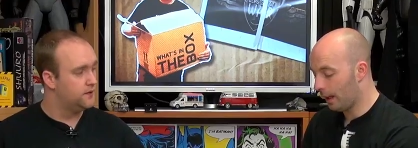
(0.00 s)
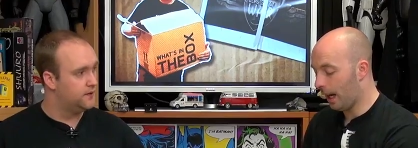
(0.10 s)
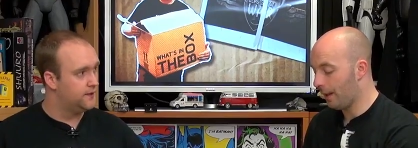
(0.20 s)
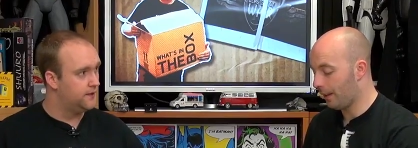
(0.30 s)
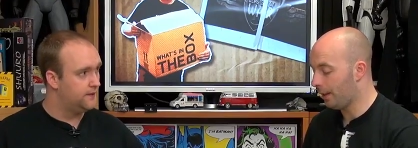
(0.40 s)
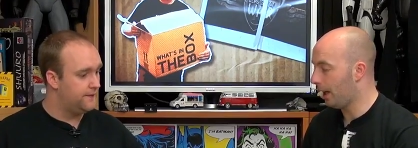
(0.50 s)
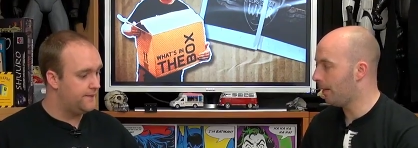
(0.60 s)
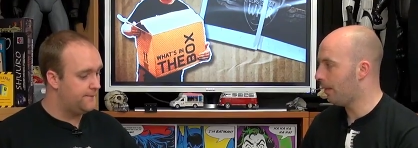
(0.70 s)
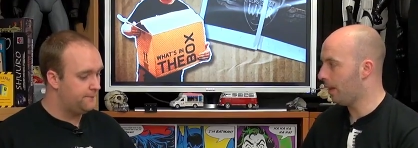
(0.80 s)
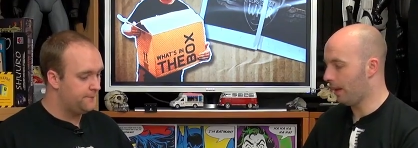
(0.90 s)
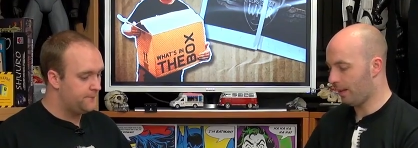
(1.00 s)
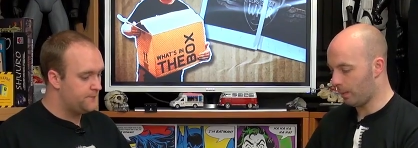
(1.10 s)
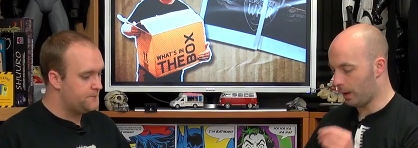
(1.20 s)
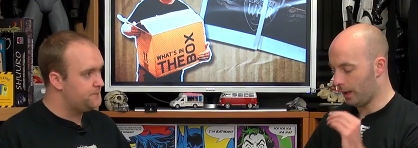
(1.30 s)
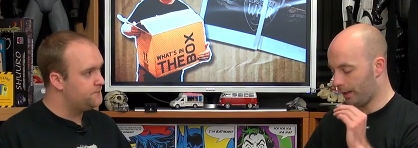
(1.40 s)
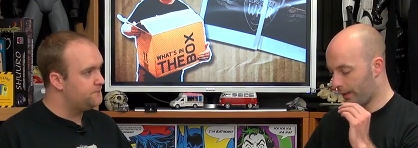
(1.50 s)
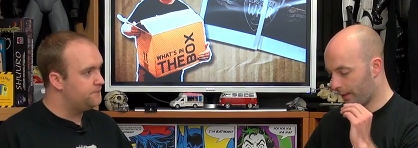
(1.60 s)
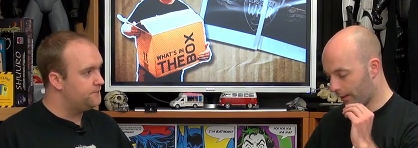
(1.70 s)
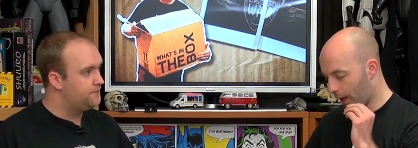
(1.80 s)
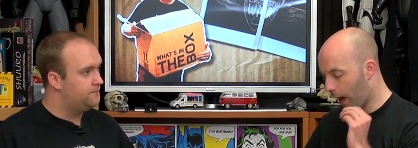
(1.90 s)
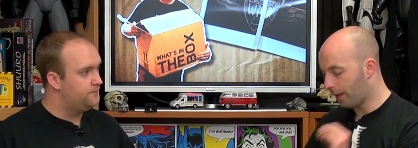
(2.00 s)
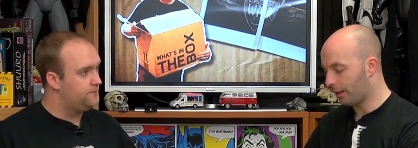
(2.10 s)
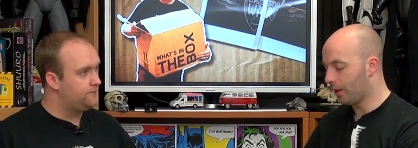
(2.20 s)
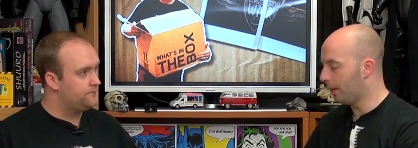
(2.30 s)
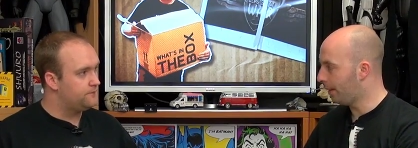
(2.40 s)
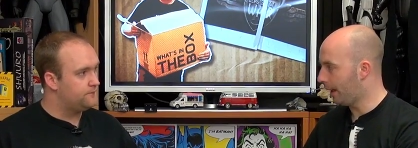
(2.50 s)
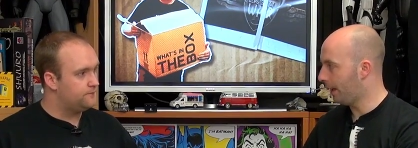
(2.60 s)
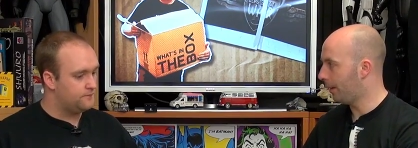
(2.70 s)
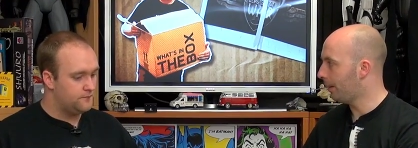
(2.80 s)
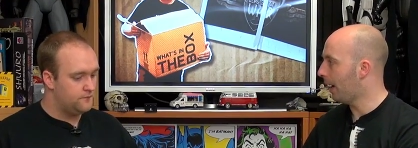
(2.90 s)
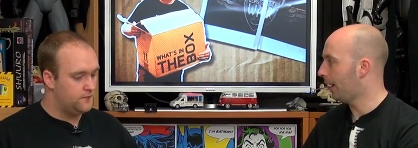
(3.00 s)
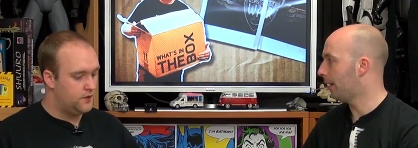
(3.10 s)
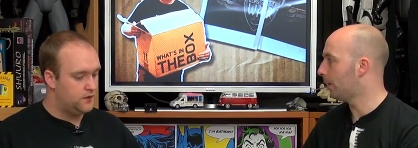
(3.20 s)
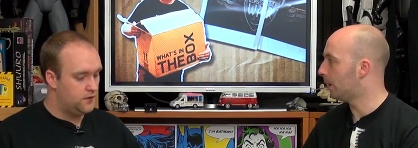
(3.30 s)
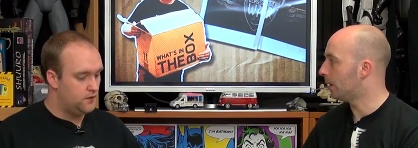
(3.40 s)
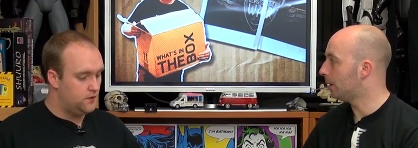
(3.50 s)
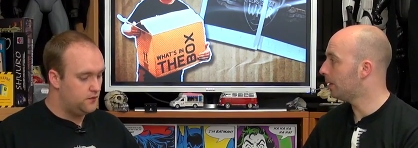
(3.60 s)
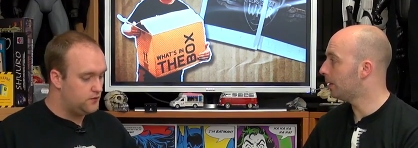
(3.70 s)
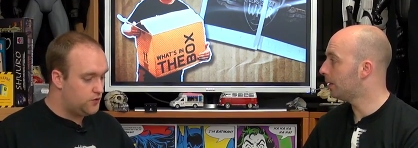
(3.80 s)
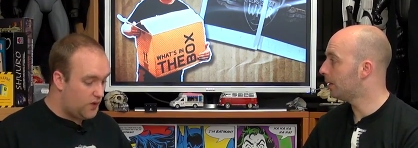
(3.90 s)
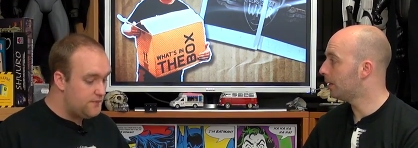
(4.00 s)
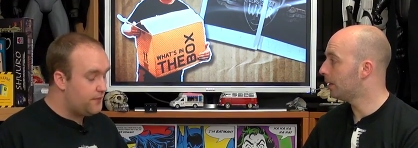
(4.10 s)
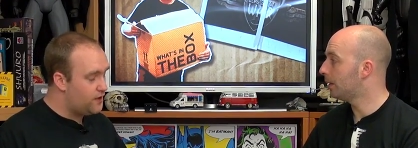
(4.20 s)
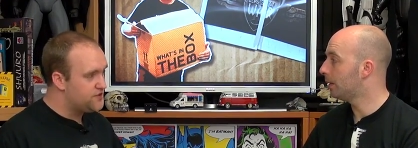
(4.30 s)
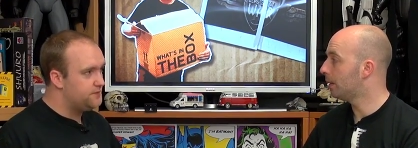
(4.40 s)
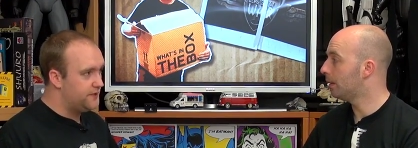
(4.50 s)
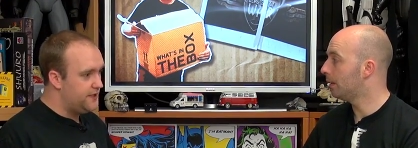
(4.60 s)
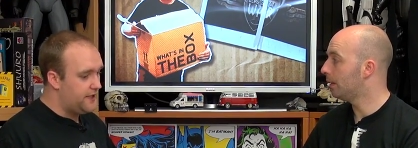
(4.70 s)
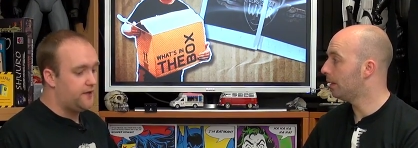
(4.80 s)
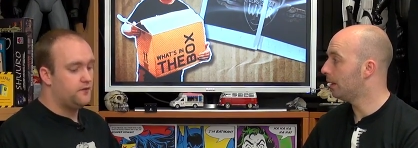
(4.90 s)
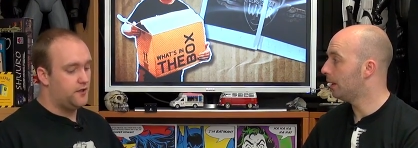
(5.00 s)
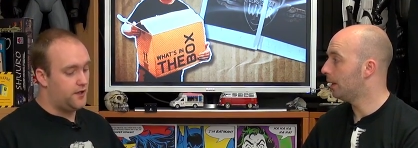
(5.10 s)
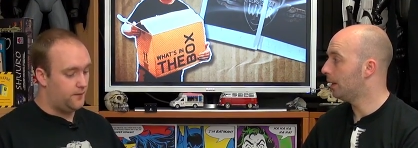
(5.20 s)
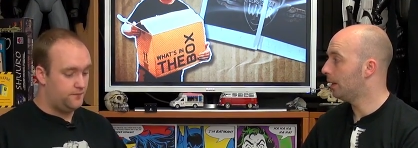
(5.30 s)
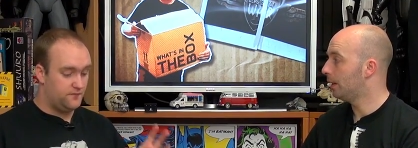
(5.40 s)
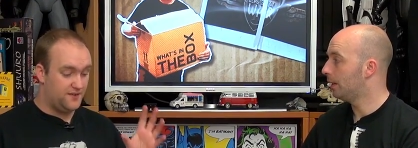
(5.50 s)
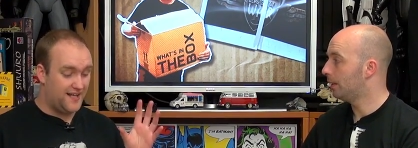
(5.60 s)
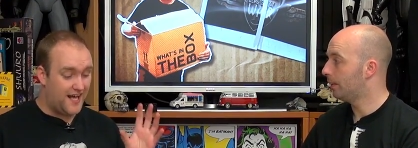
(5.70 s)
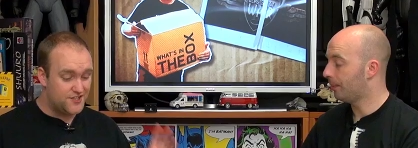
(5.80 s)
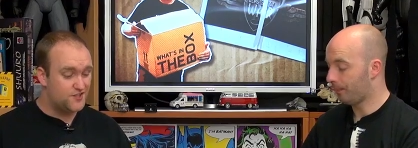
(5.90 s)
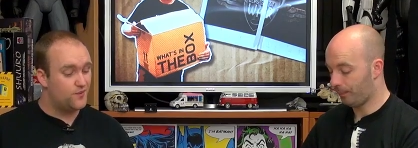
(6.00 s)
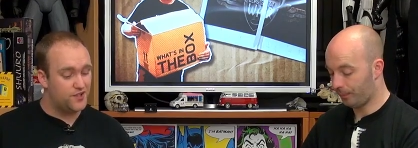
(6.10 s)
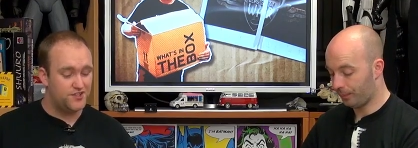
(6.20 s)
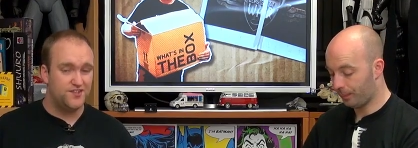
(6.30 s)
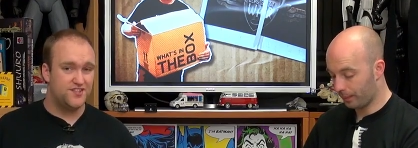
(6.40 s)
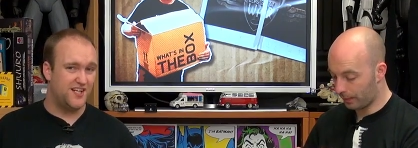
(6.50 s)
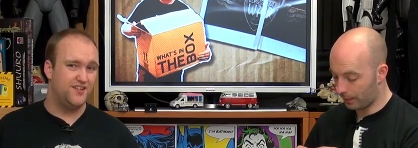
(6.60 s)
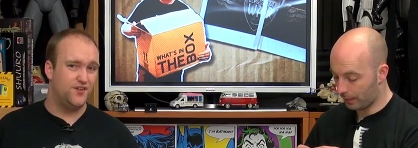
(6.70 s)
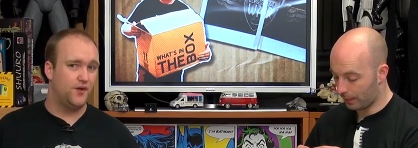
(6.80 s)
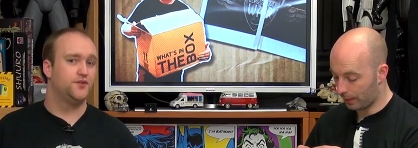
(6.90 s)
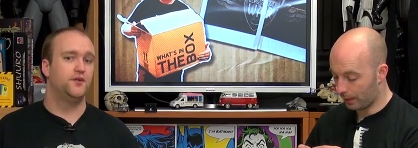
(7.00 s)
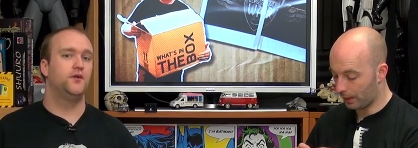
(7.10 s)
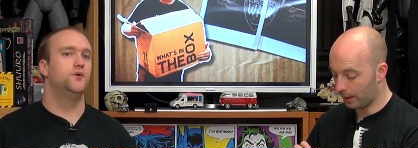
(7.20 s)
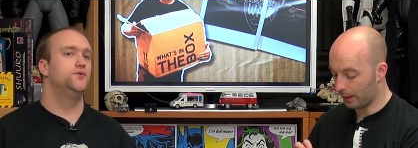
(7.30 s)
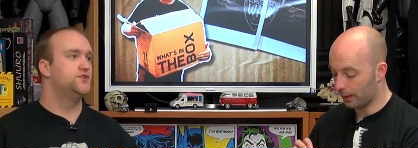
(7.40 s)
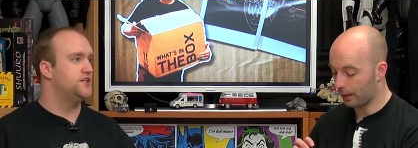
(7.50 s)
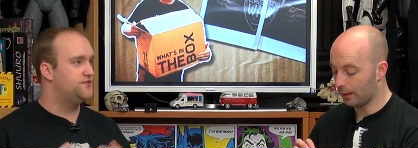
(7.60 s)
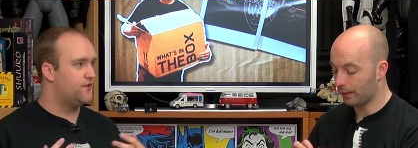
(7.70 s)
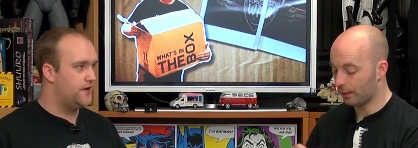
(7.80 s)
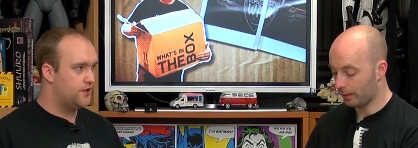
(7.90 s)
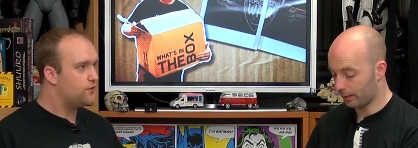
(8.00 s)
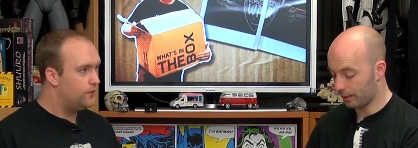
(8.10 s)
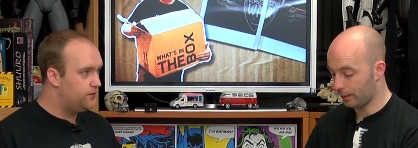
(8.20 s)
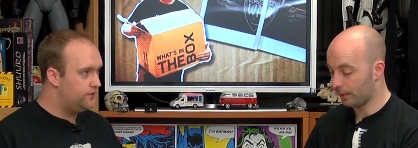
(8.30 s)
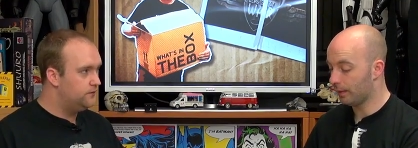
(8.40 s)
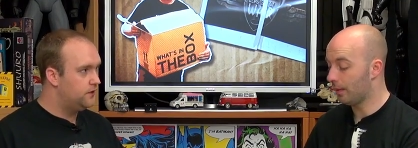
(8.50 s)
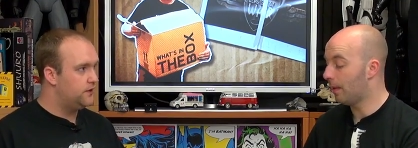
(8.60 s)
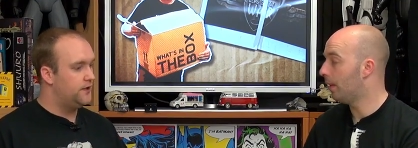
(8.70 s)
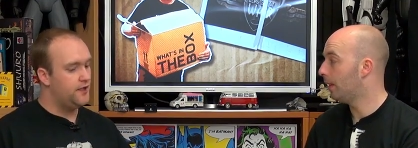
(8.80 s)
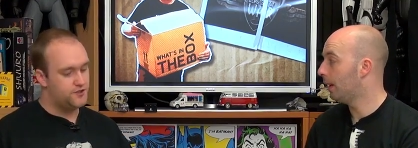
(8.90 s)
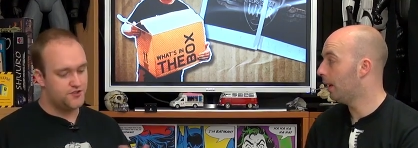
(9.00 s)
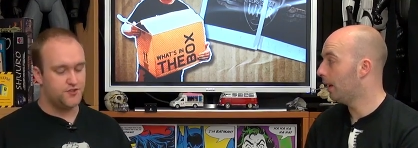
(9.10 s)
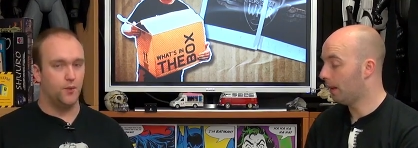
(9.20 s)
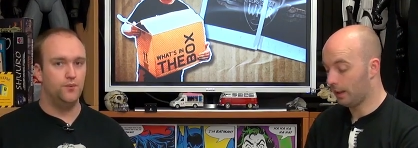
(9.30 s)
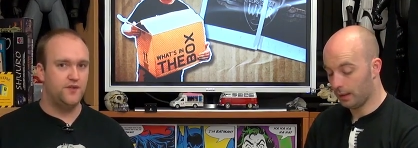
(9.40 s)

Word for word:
Speaker 1: at the time, this was as good as any other tank in the world.
Speaker 2: Quite possibly, yeah. Um, as the Russian design doctrine goes, it's very crude. Mm. It's thrown